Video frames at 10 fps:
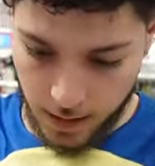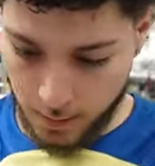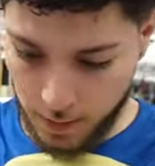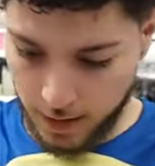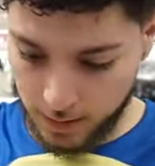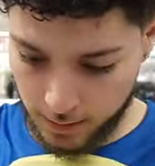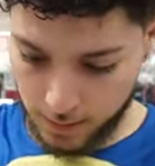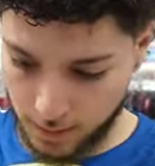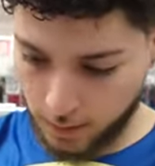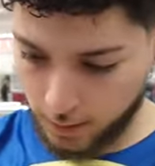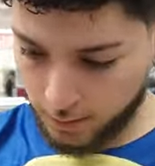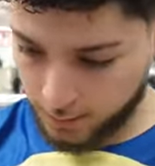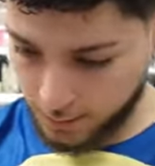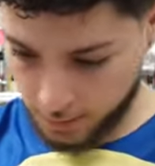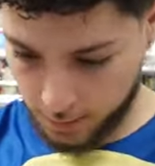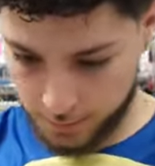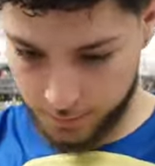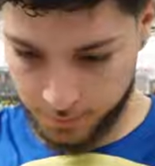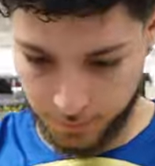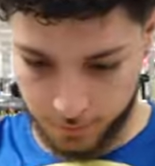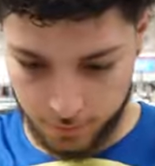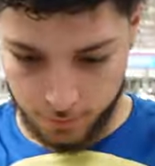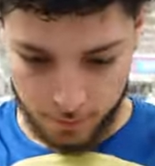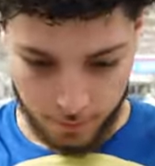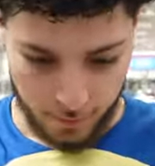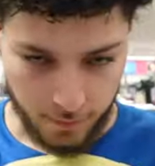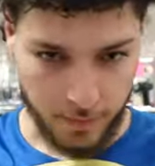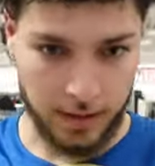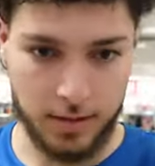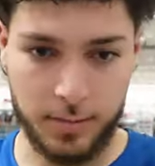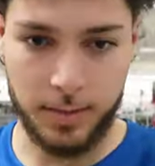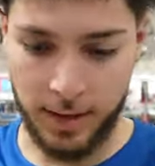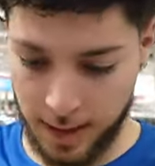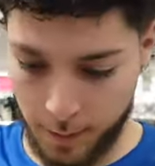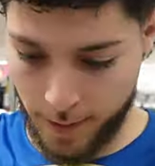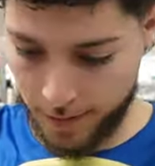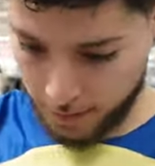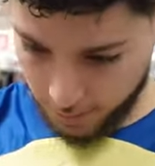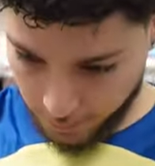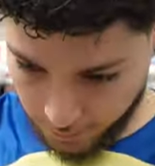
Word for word: I'm riding solo, so it's just me and my cameraman, so